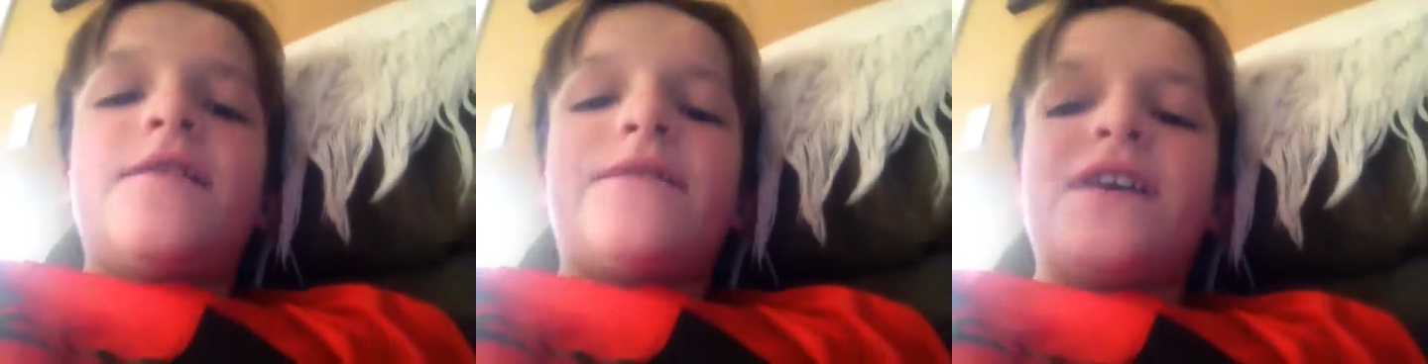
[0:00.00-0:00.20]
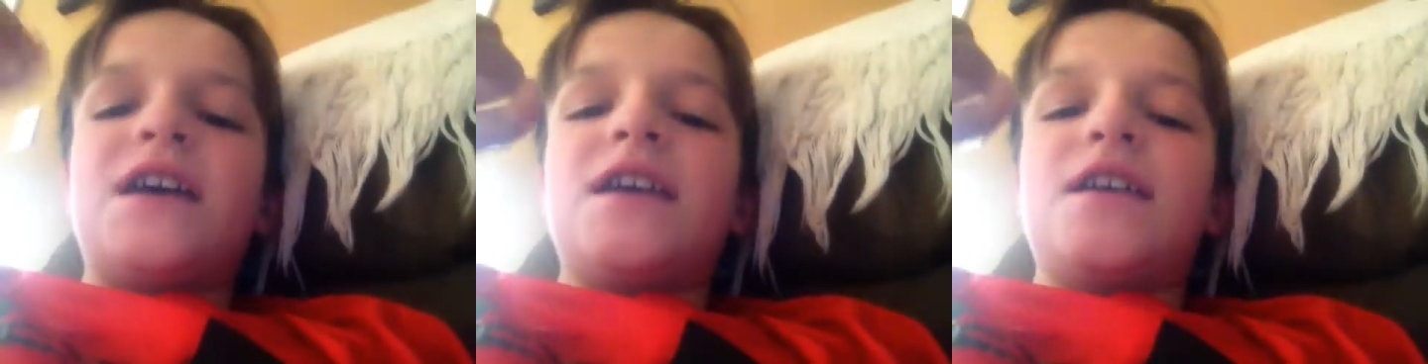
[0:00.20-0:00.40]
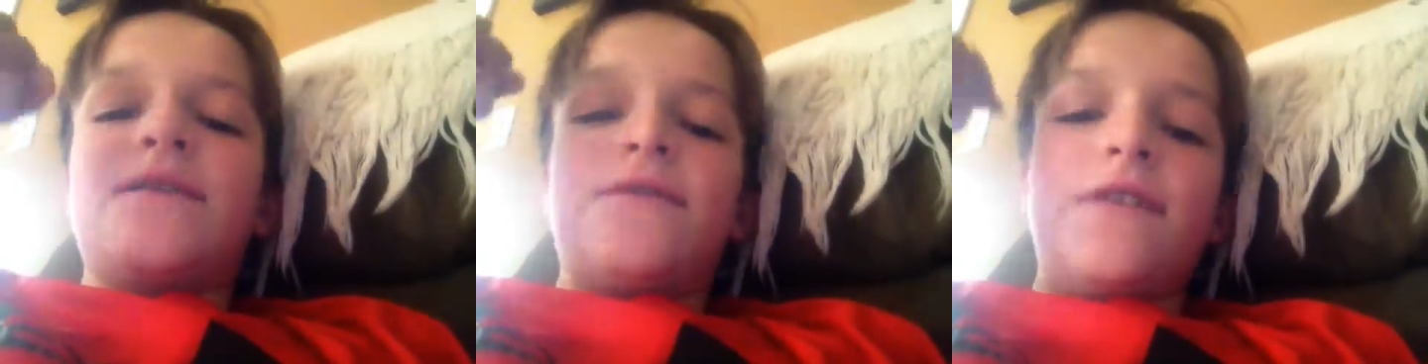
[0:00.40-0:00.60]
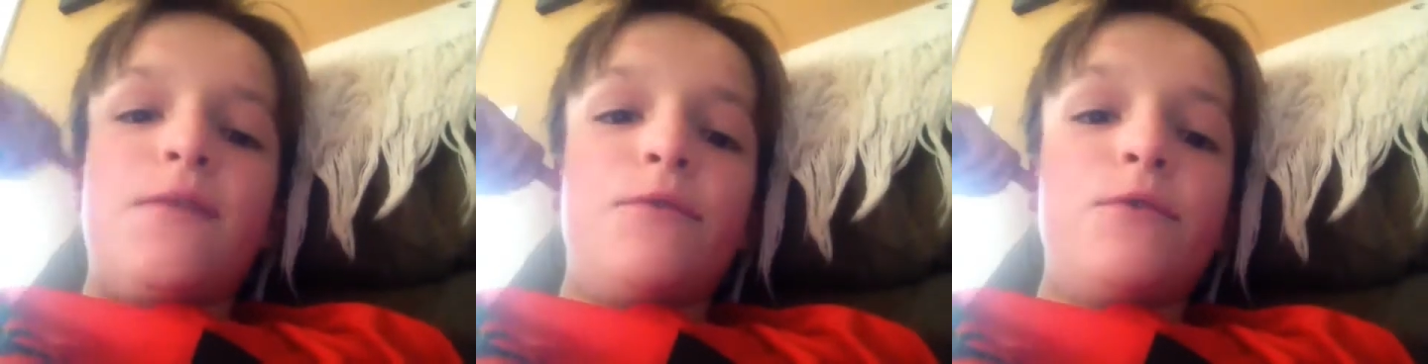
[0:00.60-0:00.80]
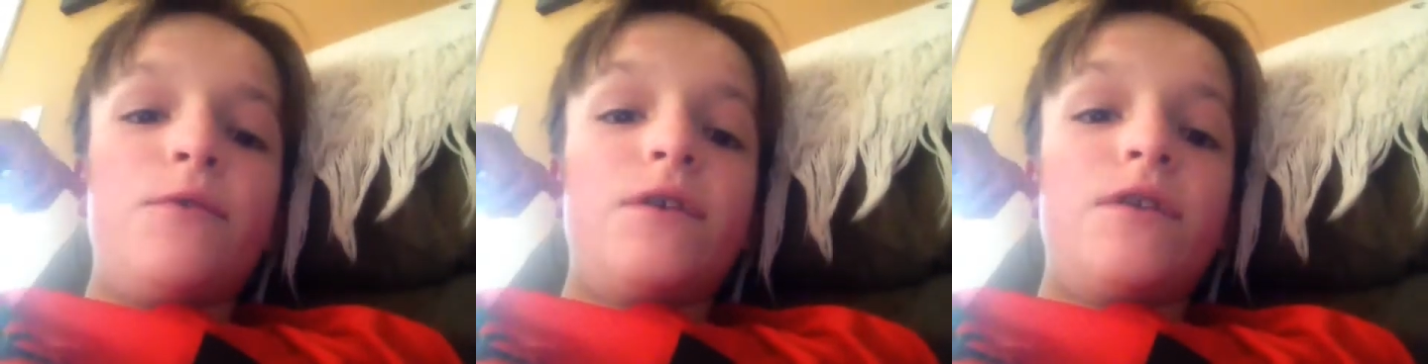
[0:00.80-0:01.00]
Thank you for
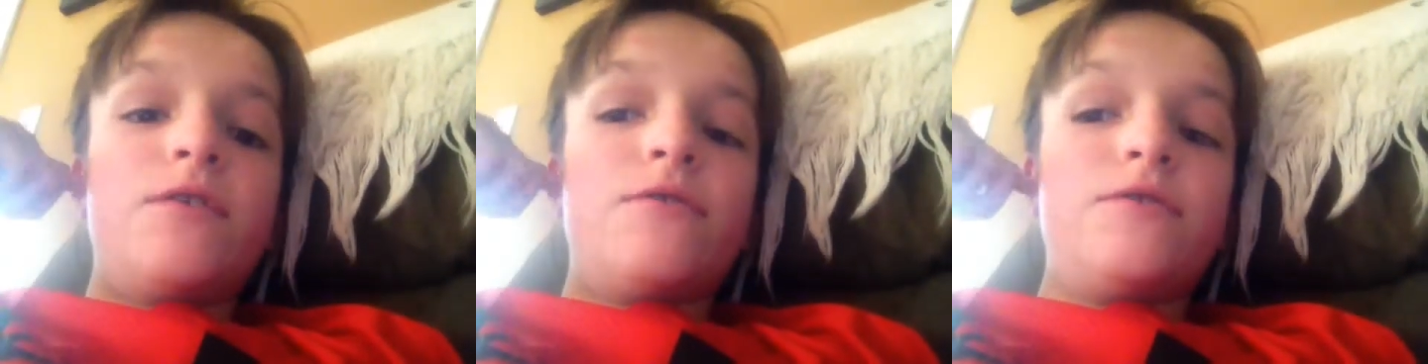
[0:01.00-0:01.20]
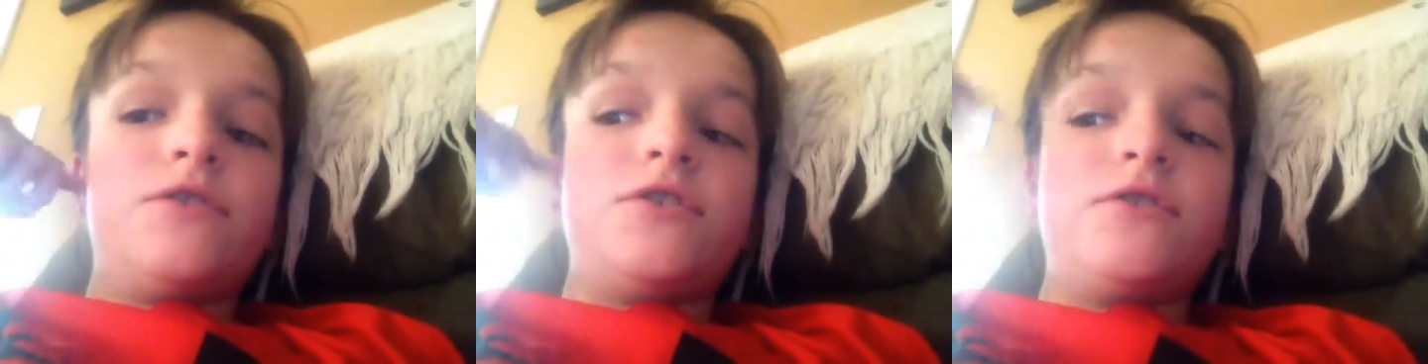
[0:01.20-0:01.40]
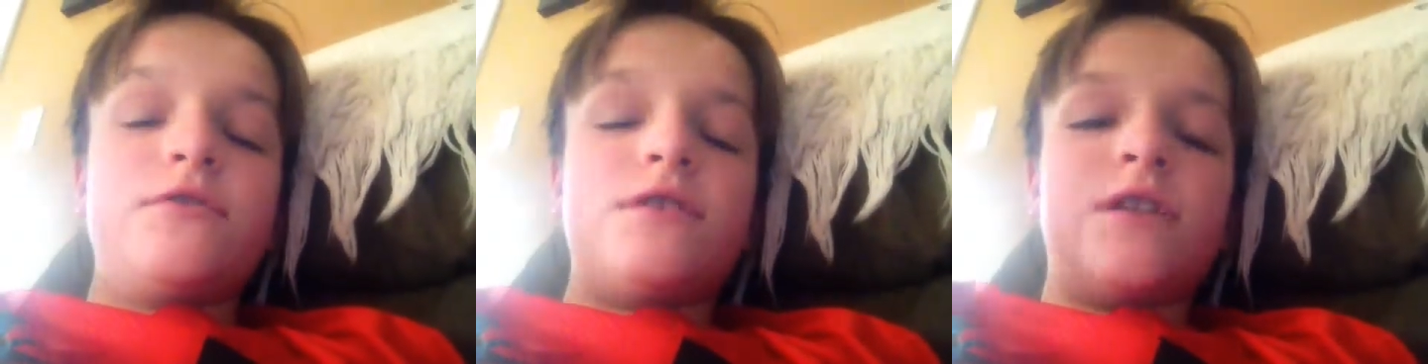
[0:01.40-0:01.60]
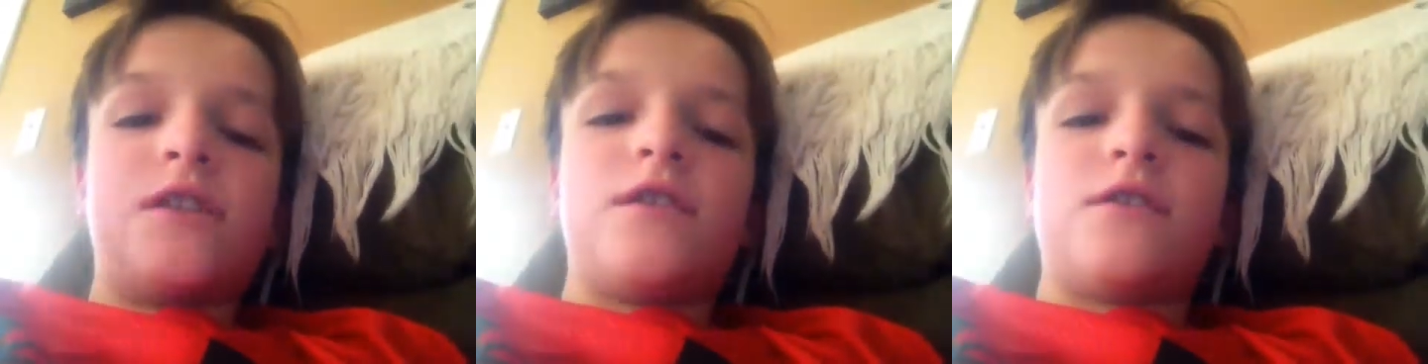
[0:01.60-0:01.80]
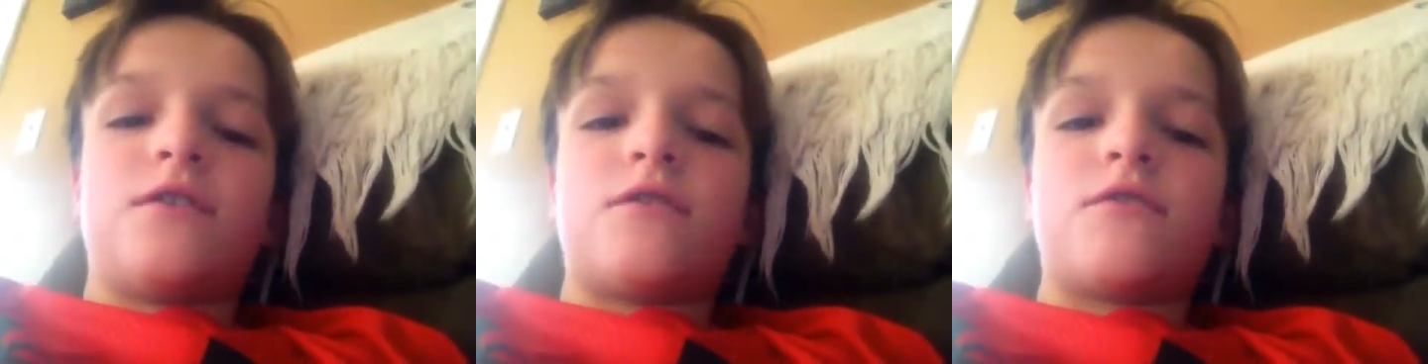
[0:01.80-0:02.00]
everyone who
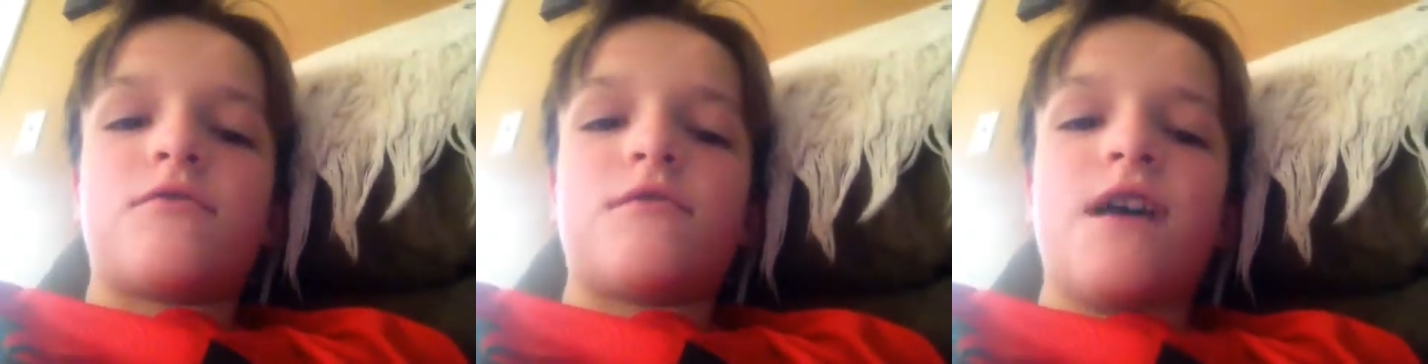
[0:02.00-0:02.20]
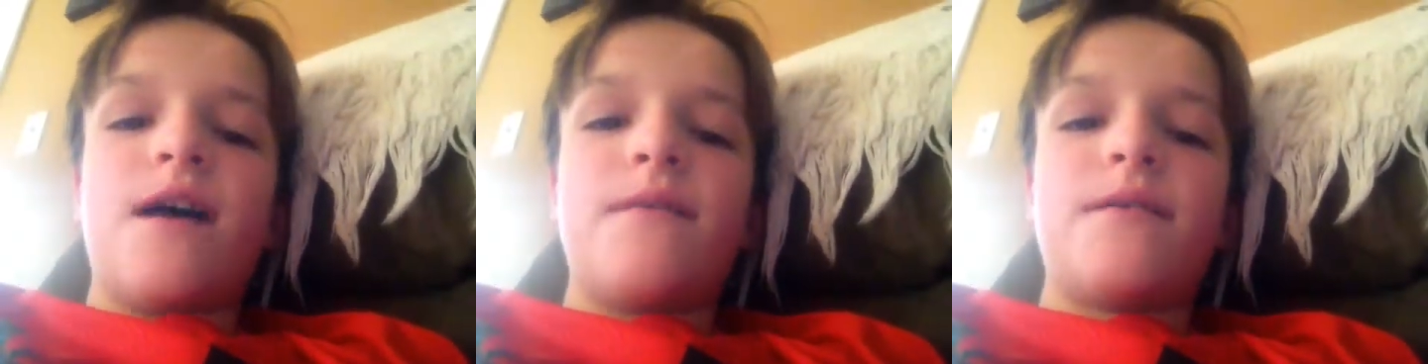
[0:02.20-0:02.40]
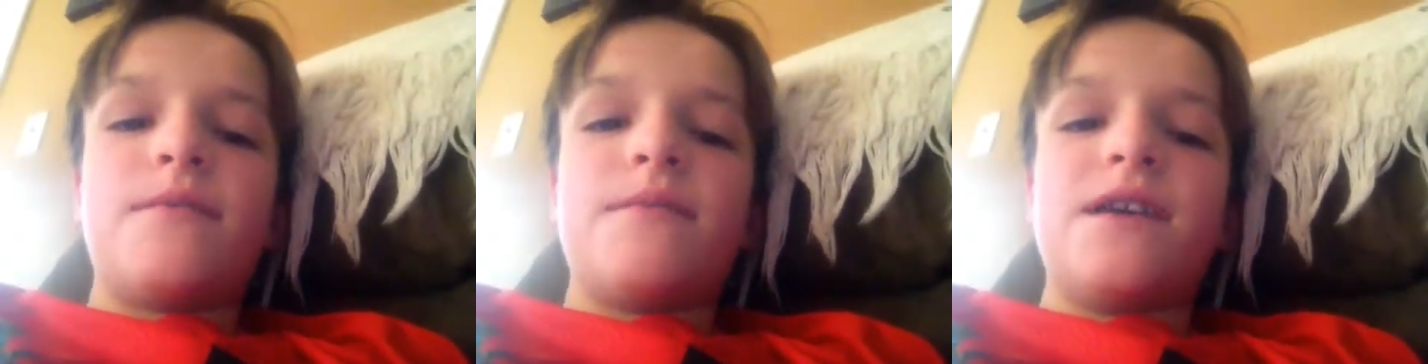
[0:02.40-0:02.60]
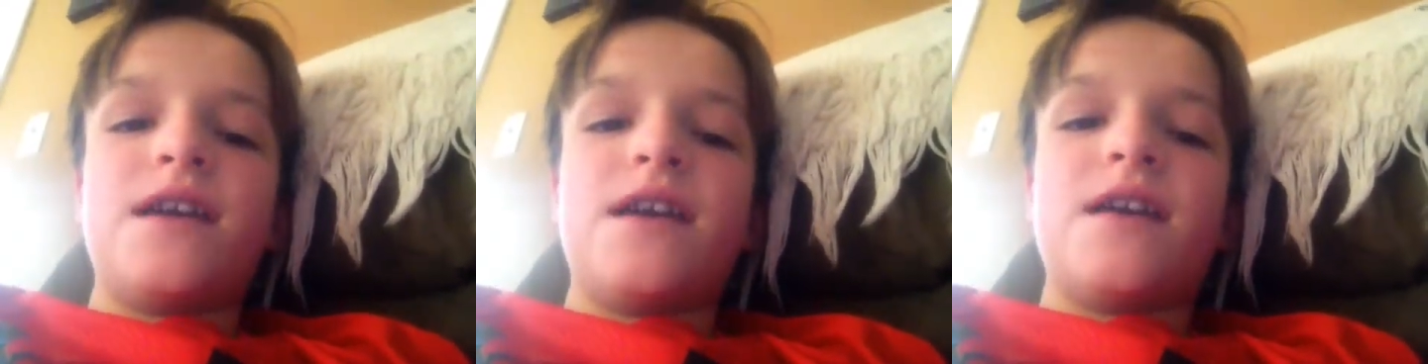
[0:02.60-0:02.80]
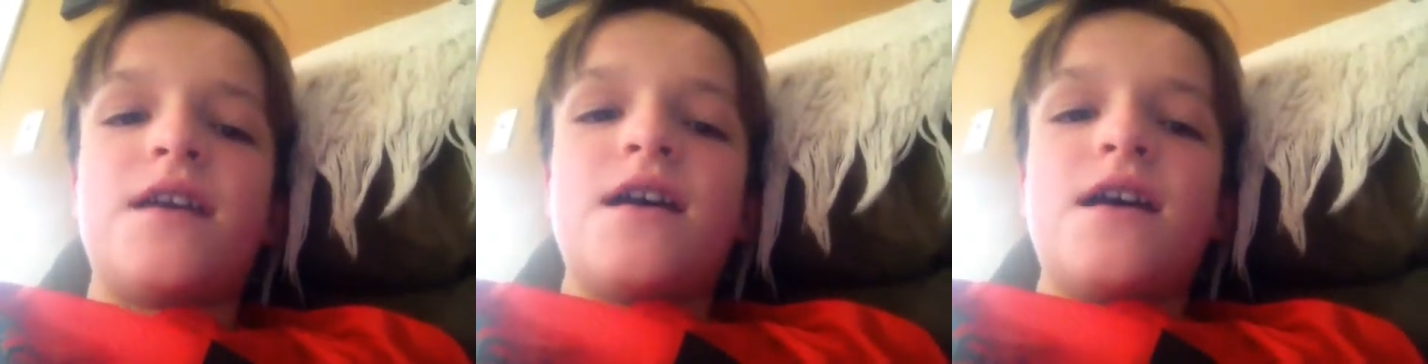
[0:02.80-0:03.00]
chooses to subscribe to
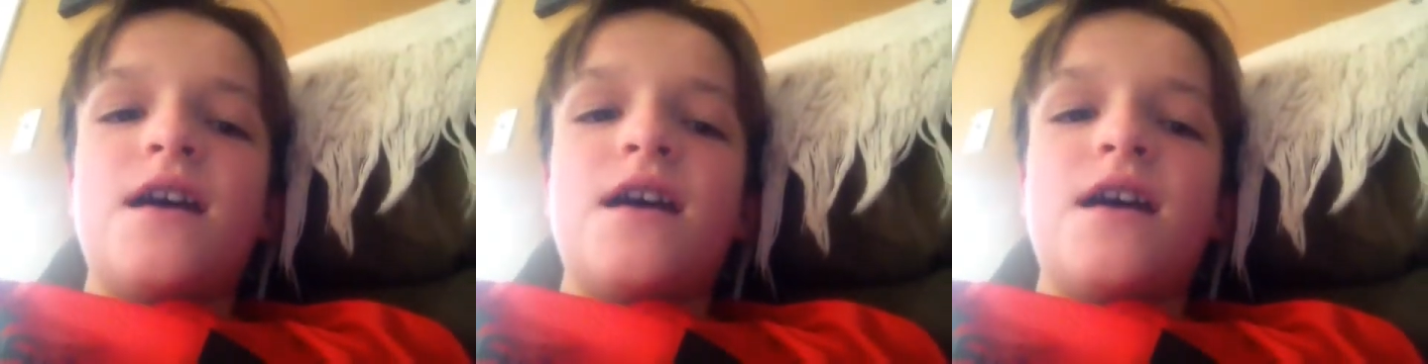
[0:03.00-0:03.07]
me.